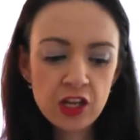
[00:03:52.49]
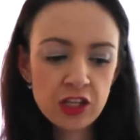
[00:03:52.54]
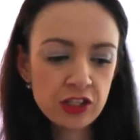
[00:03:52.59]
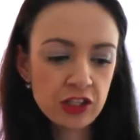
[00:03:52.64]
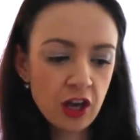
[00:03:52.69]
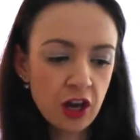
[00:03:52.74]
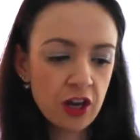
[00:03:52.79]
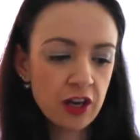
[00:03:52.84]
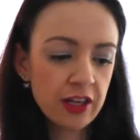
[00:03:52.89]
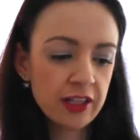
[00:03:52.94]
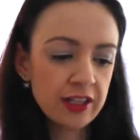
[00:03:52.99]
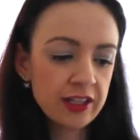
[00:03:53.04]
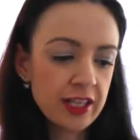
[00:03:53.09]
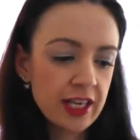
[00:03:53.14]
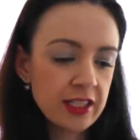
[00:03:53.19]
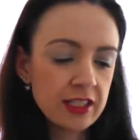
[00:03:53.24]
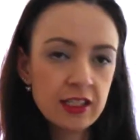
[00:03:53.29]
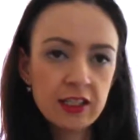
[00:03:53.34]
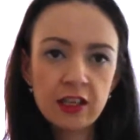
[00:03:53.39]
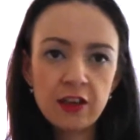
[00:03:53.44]
So
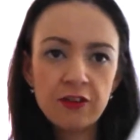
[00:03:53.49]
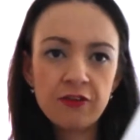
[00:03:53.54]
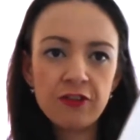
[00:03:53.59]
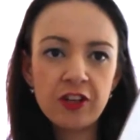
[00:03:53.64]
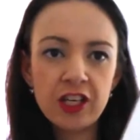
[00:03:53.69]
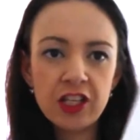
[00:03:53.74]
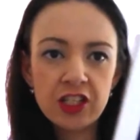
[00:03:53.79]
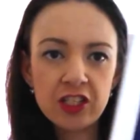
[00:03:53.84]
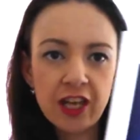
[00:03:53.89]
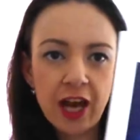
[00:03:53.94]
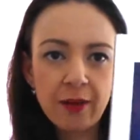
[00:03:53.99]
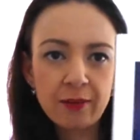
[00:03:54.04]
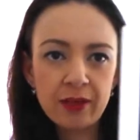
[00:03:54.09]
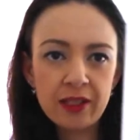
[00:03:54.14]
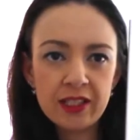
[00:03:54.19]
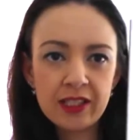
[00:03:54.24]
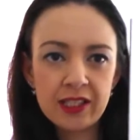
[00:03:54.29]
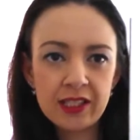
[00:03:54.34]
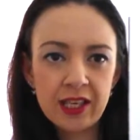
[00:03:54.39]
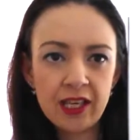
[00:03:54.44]
these are the Finish
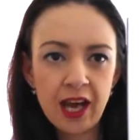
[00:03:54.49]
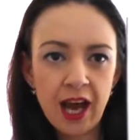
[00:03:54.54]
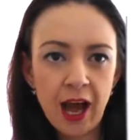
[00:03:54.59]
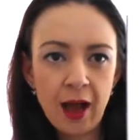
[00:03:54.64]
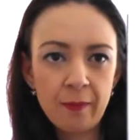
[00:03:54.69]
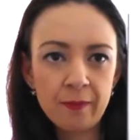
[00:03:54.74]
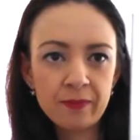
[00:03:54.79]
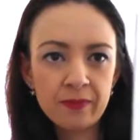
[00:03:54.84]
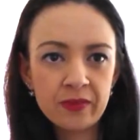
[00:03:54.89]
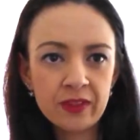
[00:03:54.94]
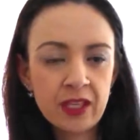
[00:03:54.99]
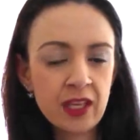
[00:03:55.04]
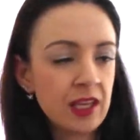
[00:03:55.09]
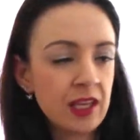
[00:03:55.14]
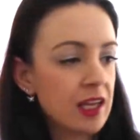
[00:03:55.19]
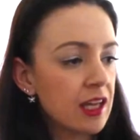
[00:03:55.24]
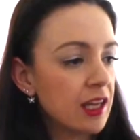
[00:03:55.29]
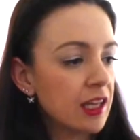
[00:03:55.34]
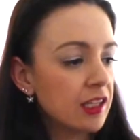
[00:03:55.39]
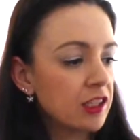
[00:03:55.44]
tablets. Um,
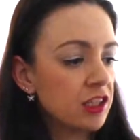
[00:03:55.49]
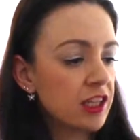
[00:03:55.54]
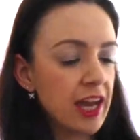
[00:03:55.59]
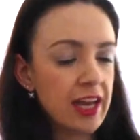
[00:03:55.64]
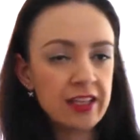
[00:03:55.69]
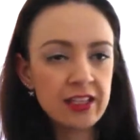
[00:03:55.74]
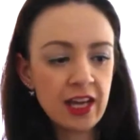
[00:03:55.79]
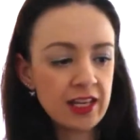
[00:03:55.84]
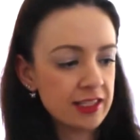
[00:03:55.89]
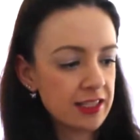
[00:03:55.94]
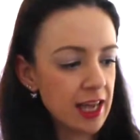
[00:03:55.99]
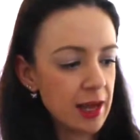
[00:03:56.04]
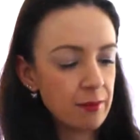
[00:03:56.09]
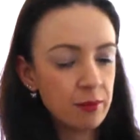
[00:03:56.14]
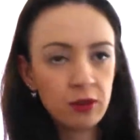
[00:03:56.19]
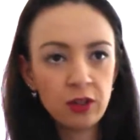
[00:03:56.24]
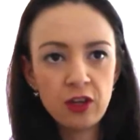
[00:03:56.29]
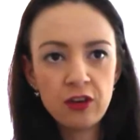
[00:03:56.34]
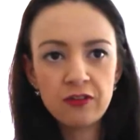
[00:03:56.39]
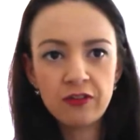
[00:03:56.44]
you get a
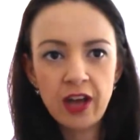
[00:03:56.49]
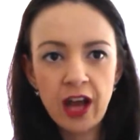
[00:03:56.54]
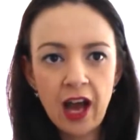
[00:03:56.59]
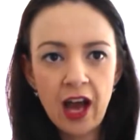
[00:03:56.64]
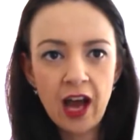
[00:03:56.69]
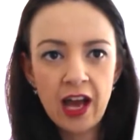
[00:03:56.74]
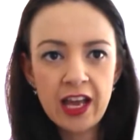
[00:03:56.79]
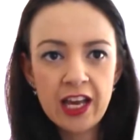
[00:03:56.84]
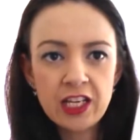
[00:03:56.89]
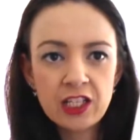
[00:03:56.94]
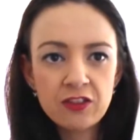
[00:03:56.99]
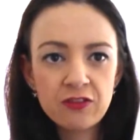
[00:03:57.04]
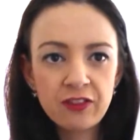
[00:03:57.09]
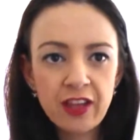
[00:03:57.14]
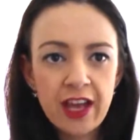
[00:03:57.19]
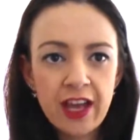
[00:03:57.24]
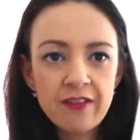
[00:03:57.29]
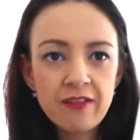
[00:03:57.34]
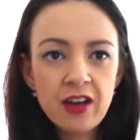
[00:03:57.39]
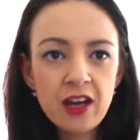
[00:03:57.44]
sample of uh, each
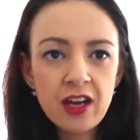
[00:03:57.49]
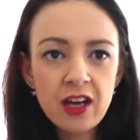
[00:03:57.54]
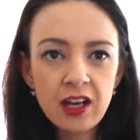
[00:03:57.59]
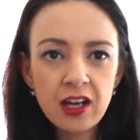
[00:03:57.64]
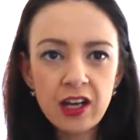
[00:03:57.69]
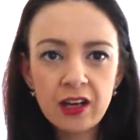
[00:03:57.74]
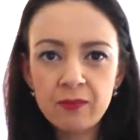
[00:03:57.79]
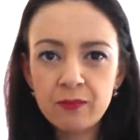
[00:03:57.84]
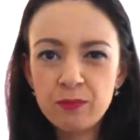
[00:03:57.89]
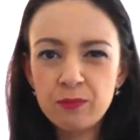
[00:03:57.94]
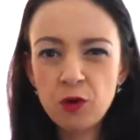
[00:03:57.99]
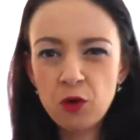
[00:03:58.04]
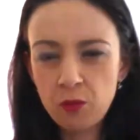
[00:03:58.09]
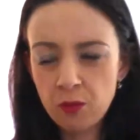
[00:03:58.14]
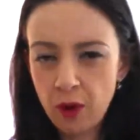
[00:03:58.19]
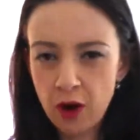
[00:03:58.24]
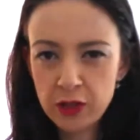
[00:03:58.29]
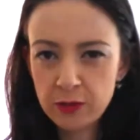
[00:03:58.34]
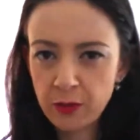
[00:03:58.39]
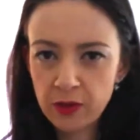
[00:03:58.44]
flavour well
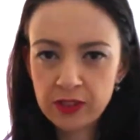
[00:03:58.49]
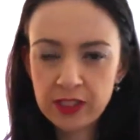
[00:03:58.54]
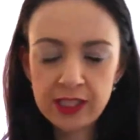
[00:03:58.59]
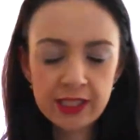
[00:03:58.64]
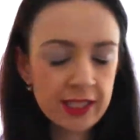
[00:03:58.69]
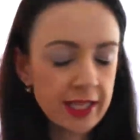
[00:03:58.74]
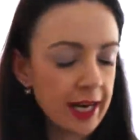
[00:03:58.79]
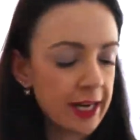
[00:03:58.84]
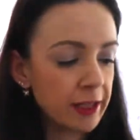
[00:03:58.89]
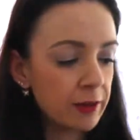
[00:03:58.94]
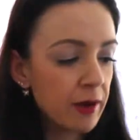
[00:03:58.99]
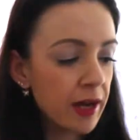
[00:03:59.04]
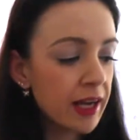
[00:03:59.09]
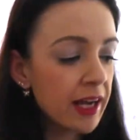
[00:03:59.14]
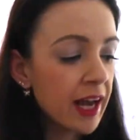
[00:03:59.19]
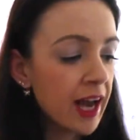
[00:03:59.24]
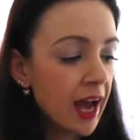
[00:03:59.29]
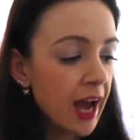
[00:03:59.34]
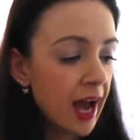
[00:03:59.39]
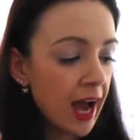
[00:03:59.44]
most boxes did
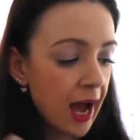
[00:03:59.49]
anyway.